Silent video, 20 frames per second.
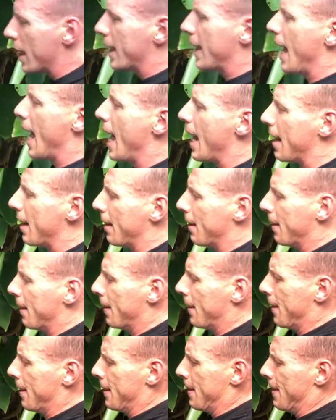to get
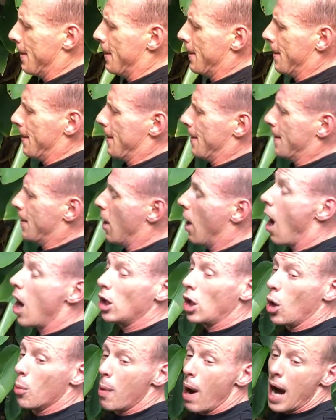
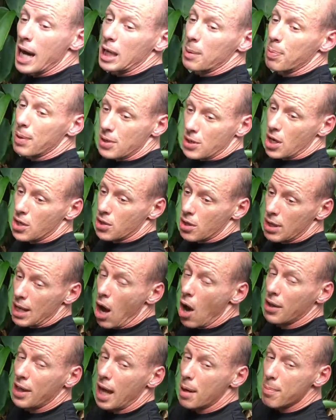hollow body position.
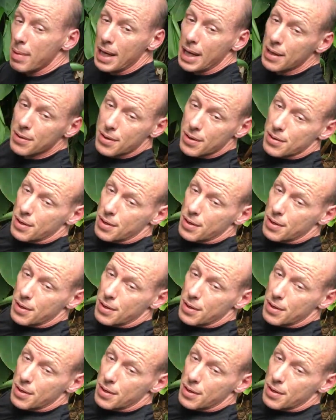All that means is